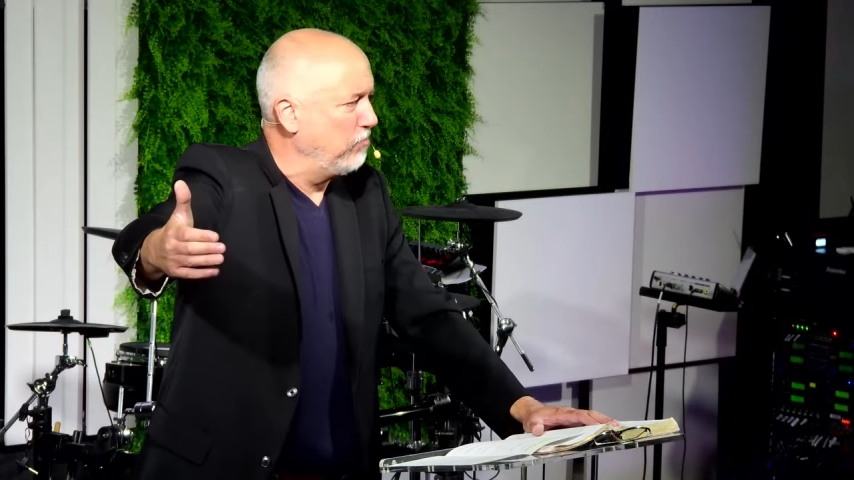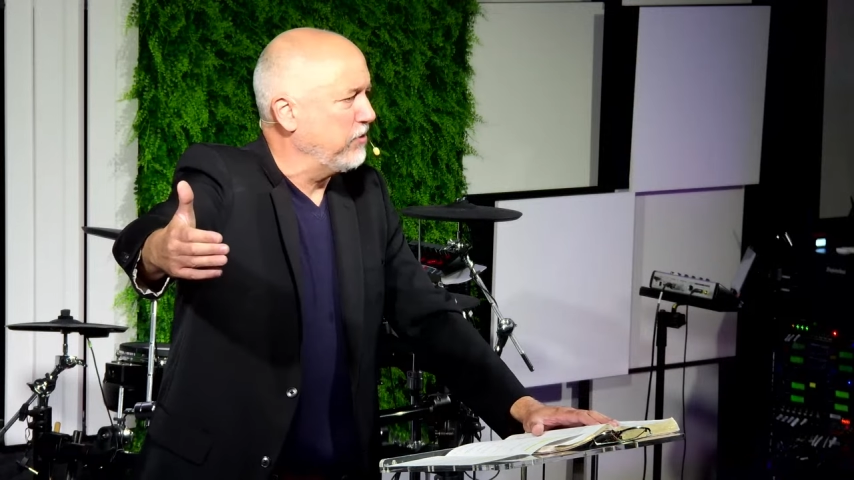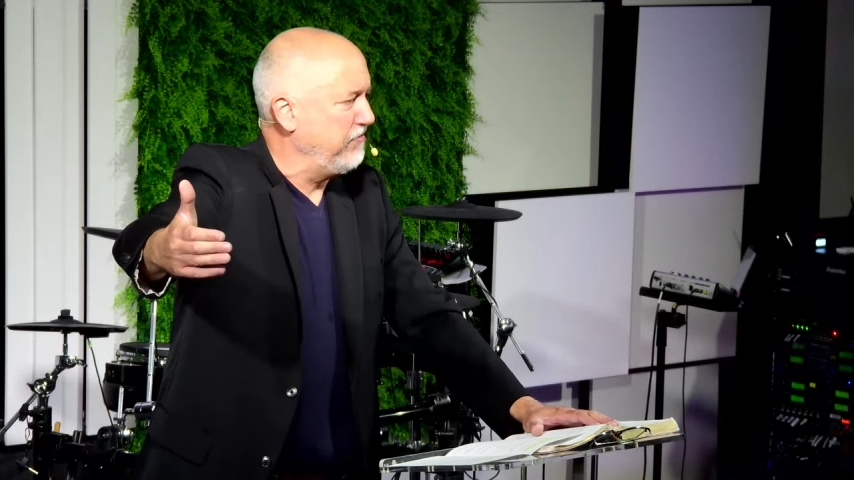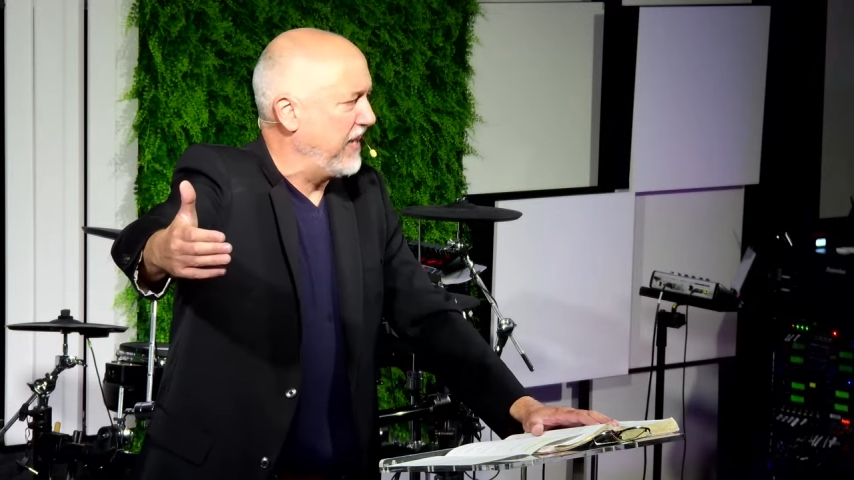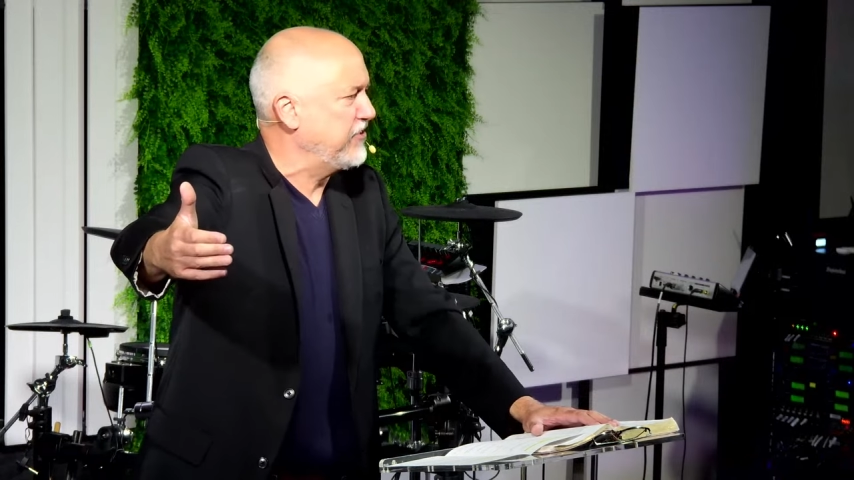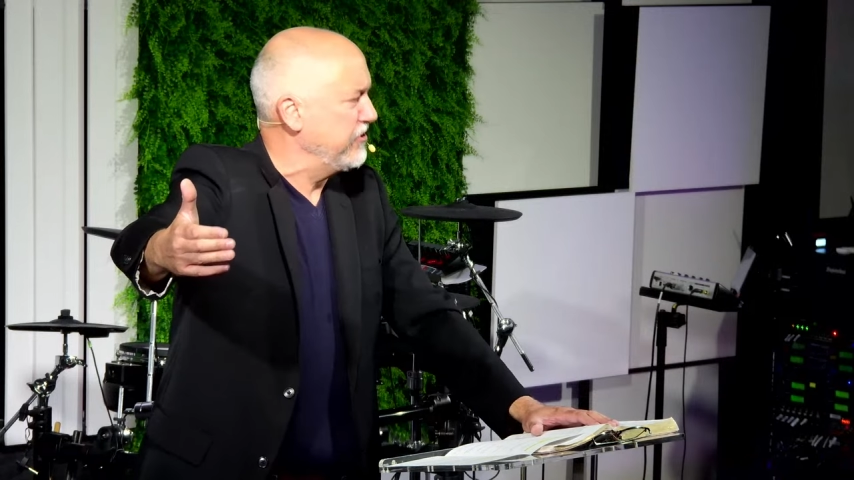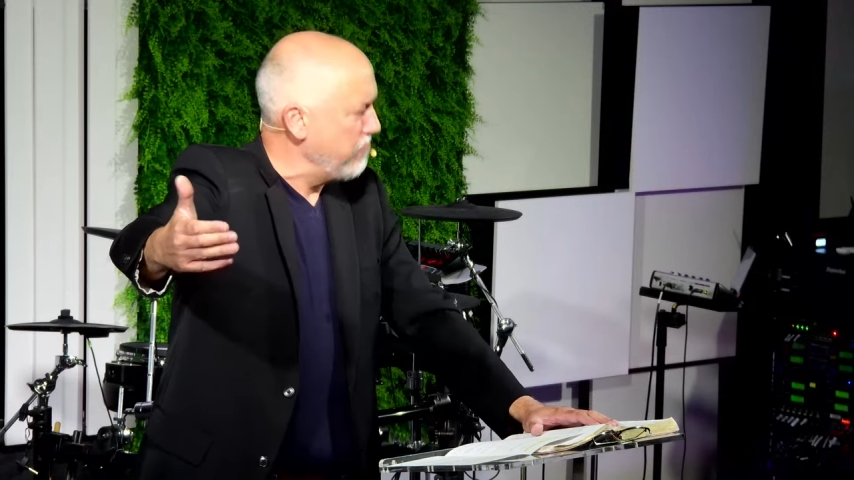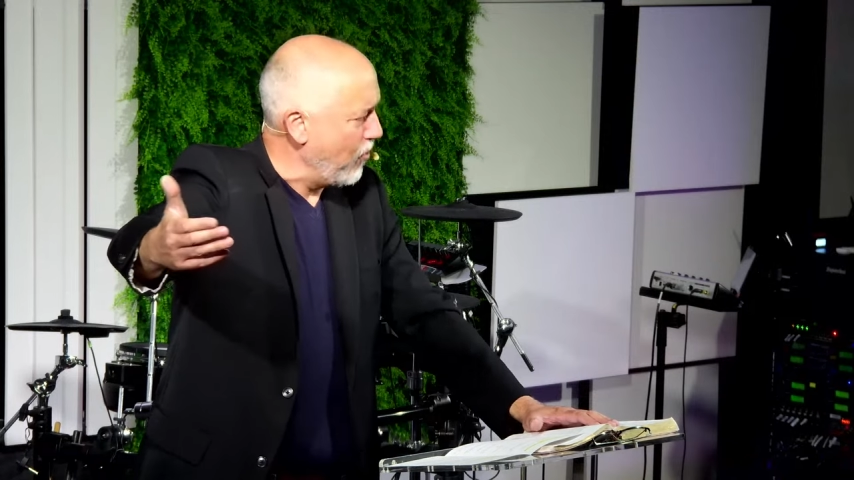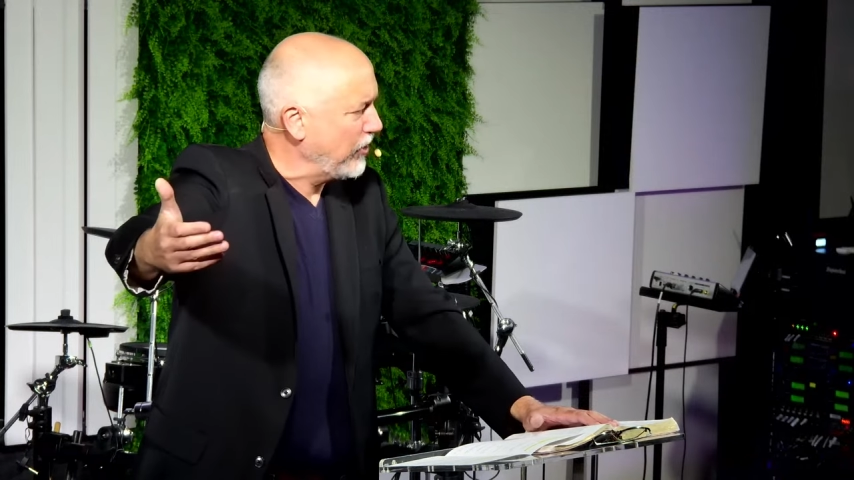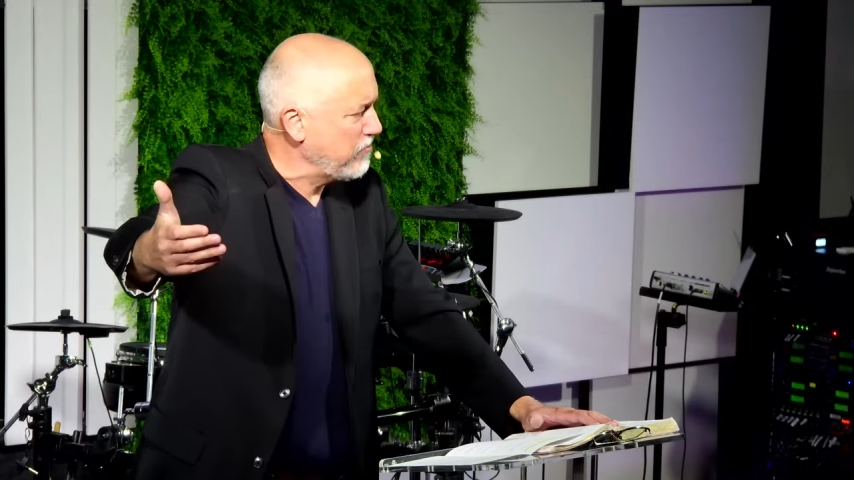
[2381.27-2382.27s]
perfection
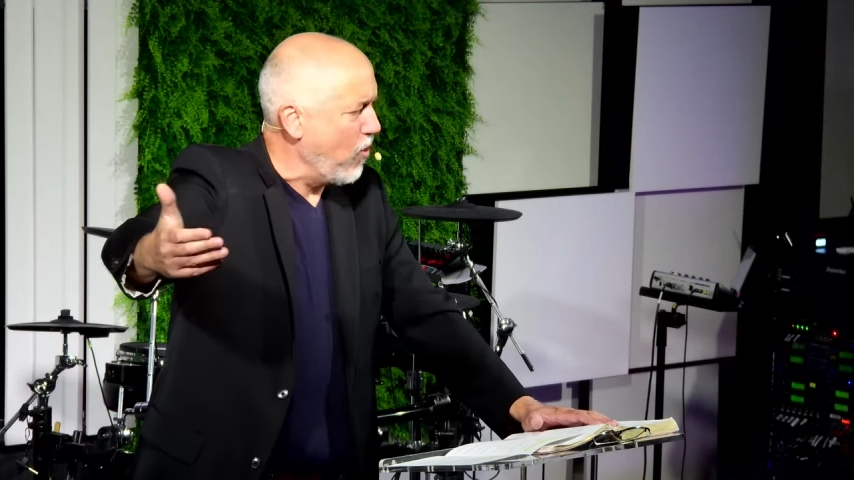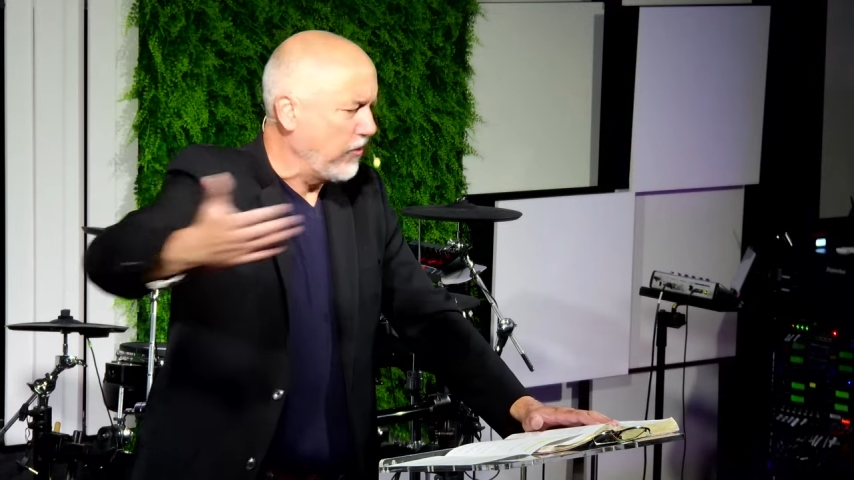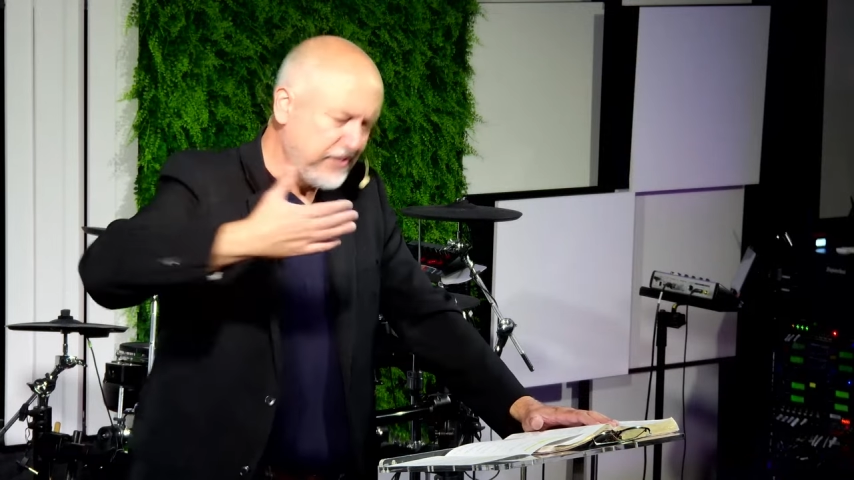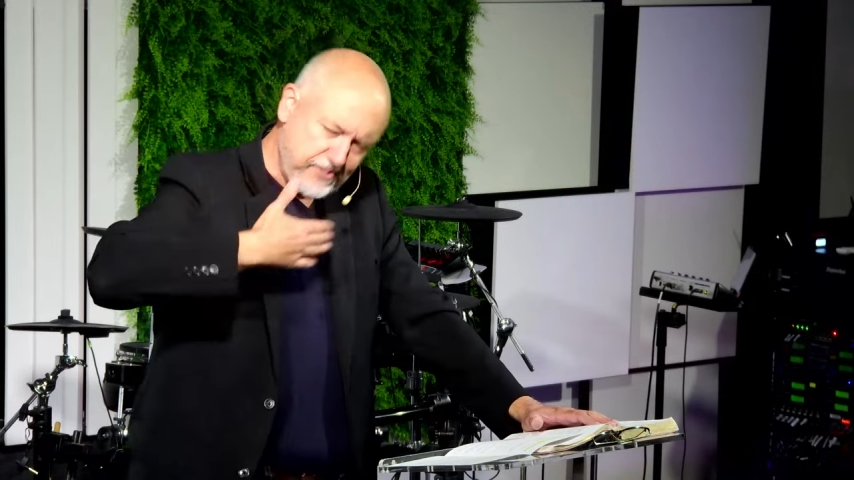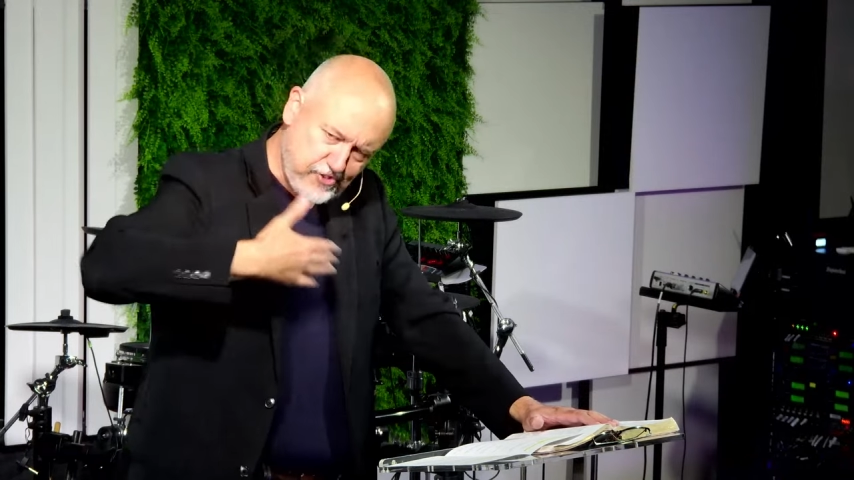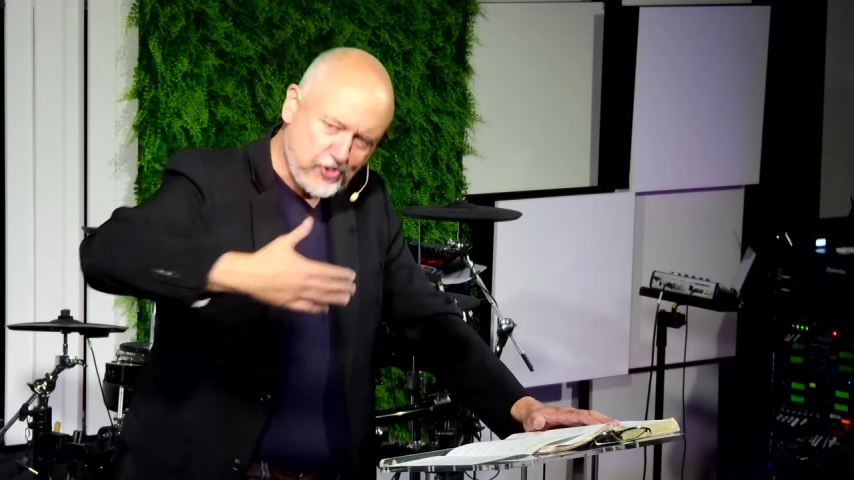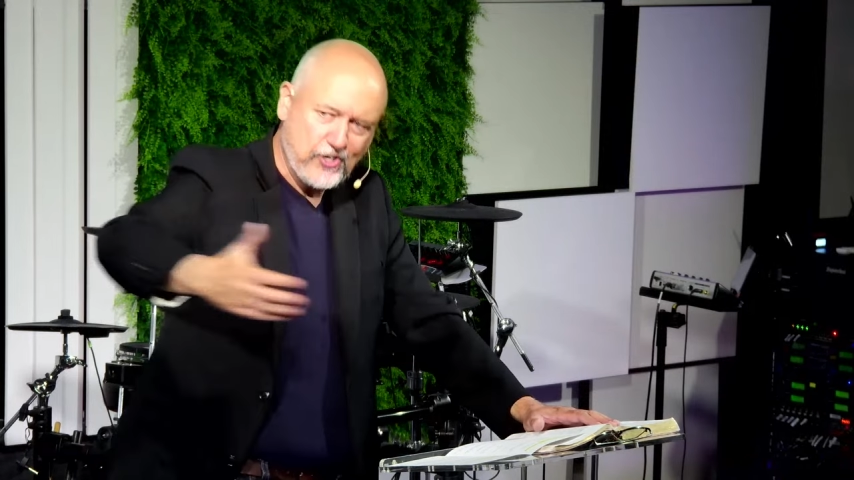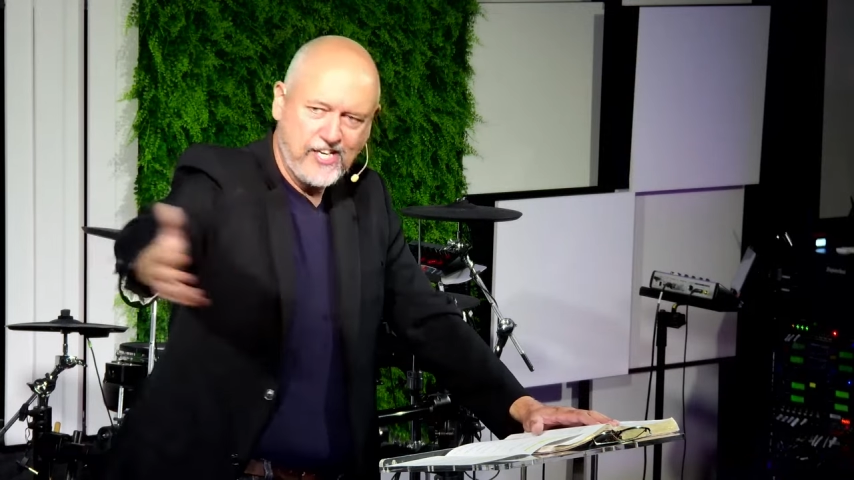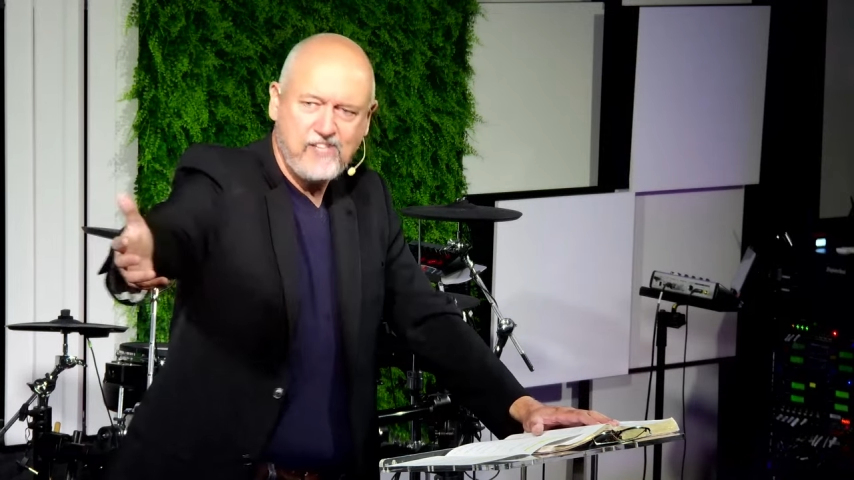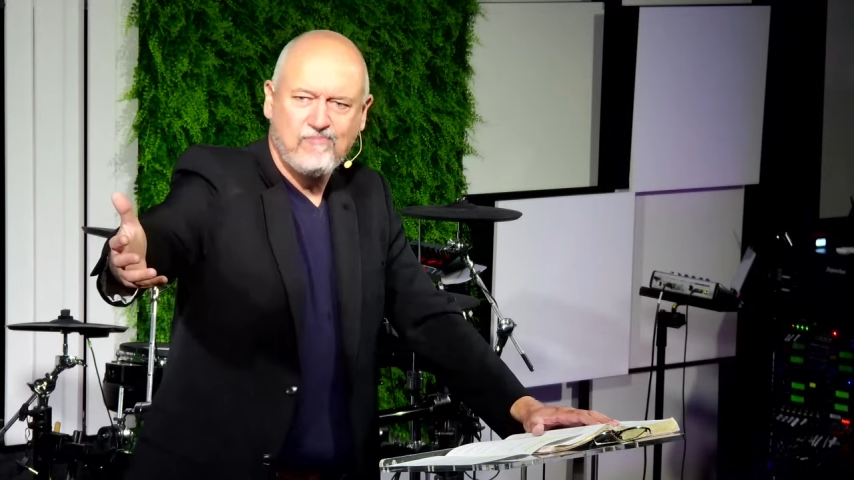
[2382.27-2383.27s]
more and more. It's a
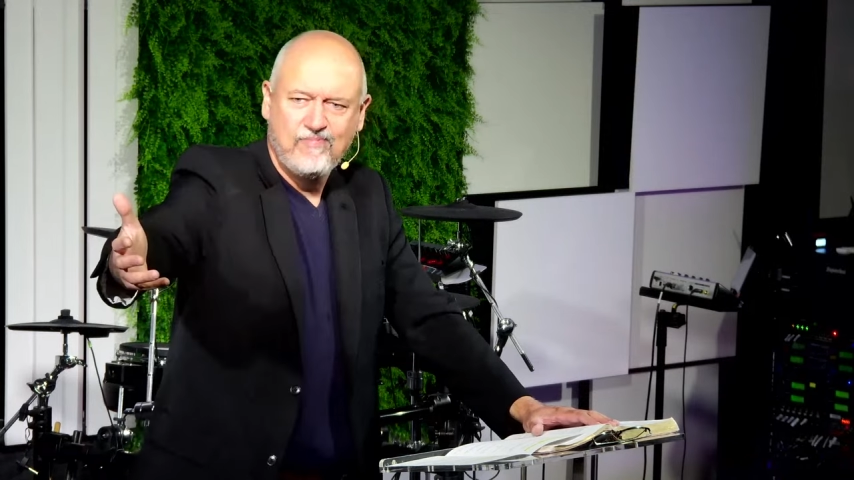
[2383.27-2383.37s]
journey.